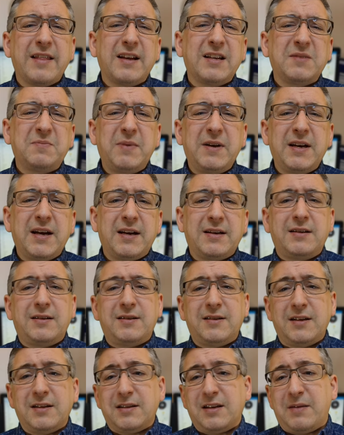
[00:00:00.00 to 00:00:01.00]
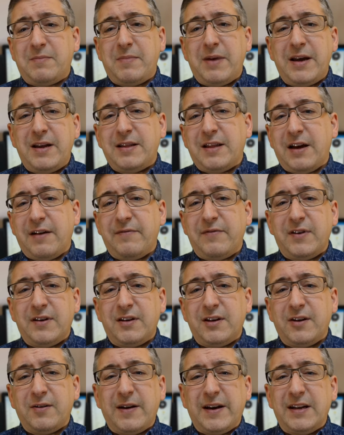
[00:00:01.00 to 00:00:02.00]
That's been added since I made that
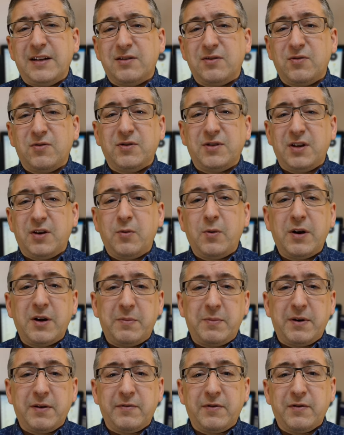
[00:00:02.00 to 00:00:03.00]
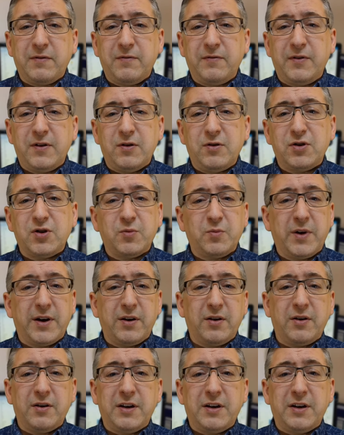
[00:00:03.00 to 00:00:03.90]
video and it's causing quite a bit of confusion when